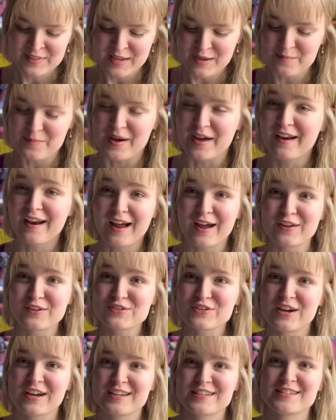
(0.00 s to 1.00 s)
but I'll
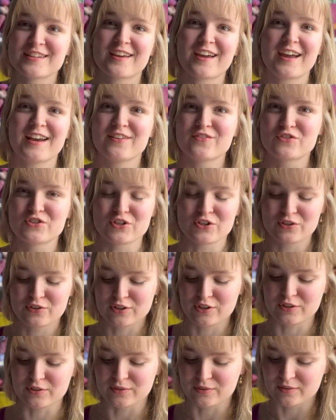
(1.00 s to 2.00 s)
try to kind of show
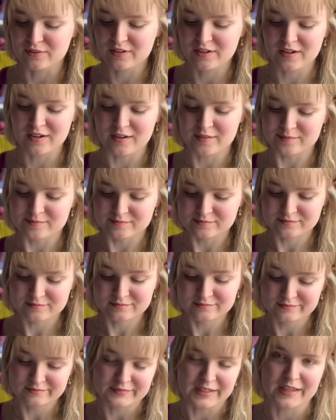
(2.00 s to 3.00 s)
you,
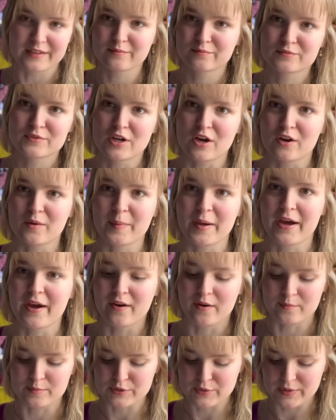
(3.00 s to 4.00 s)
talk about how
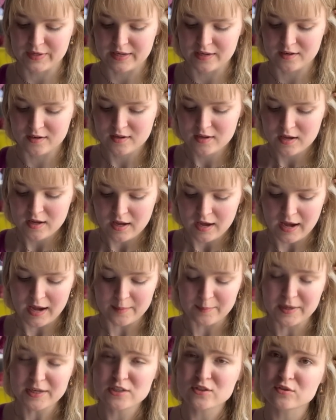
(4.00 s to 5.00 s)
I'm doing it. I
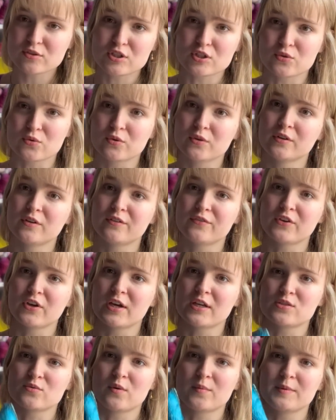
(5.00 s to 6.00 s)
might do a tutorial if you
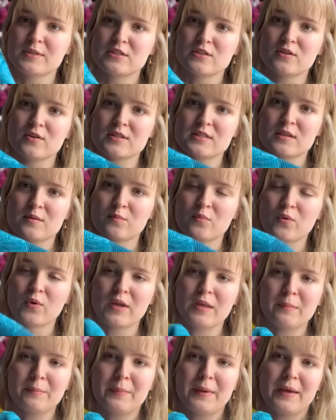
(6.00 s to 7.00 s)
guys want me to at some
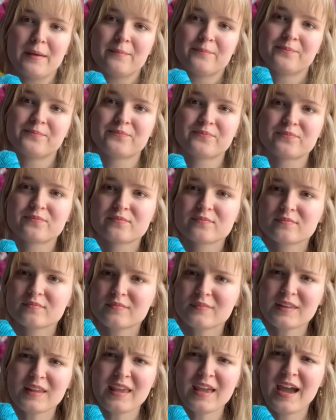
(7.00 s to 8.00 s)
point, but
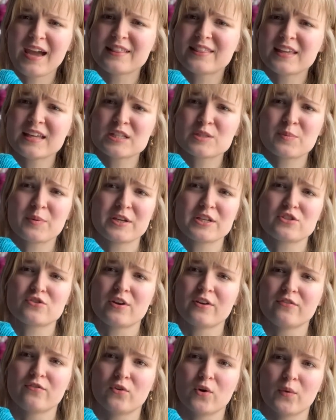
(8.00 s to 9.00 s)
I think it's pretty
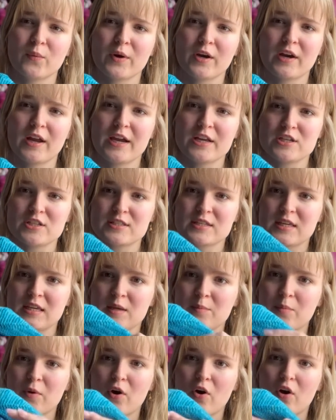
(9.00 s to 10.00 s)
straightforward. I just
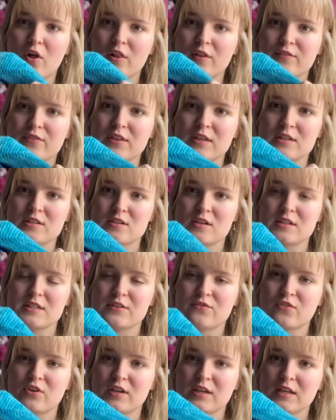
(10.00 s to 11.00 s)
keep all of these on
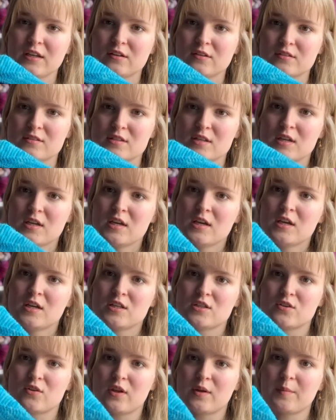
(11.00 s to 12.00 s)
different needles.
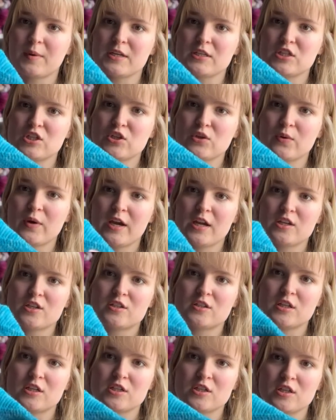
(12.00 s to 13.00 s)
So like my 2 edge
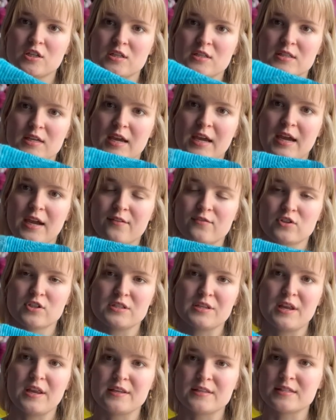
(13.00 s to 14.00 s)
stitches, I have
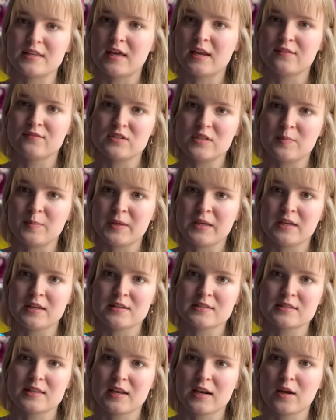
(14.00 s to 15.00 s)
just a set of
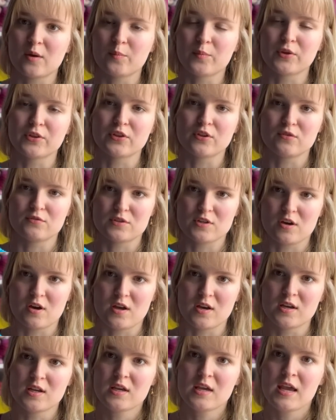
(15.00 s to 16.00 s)
DPNs that I'll put those
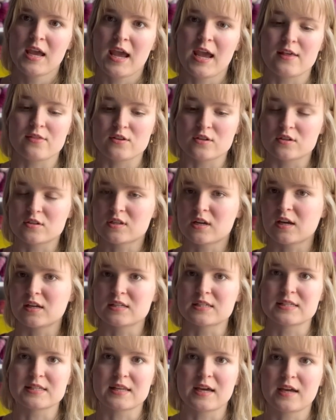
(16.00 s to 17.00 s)
on, and then just kind of
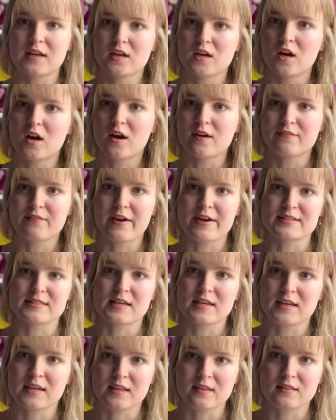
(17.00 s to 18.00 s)
slide it off as
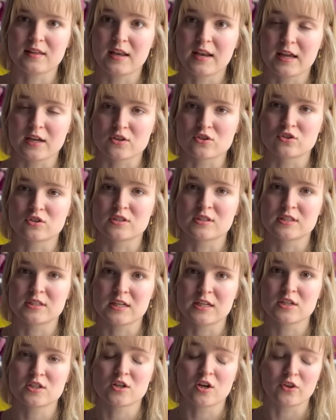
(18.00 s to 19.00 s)
I need that extra
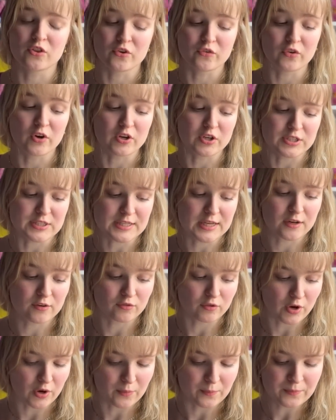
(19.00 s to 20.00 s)
stitch on the wrong side
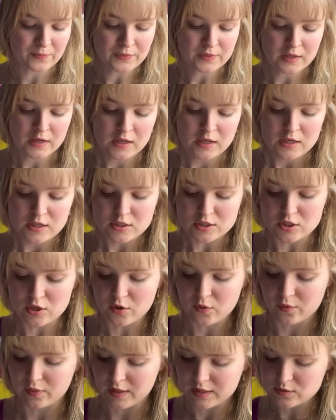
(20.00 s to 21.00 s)
row.
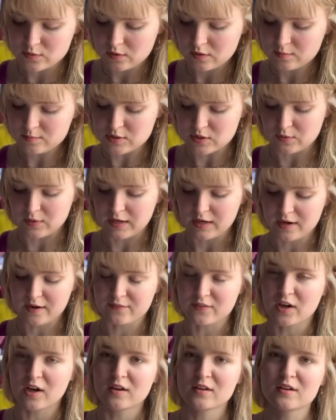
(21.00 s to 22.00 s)
So that's what I'm doing.
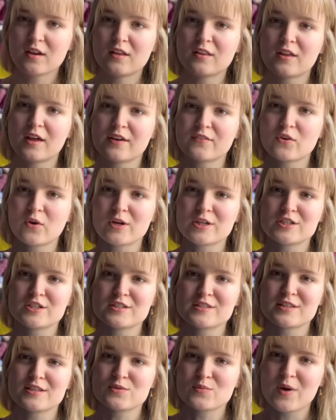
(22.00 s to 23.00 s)
I've gotten a lot of
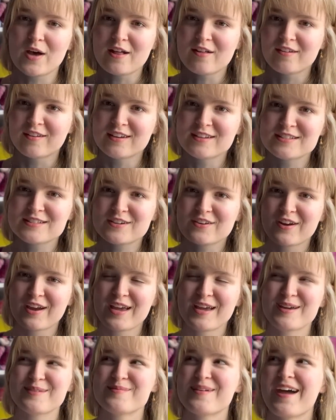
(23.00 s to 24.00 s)
questions as well on
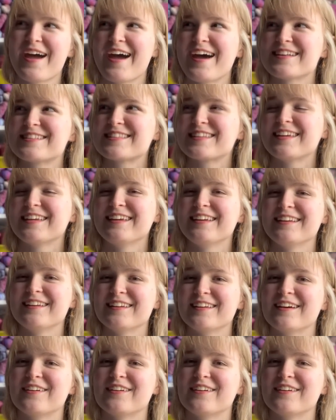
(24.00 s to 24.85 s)
Instagram asking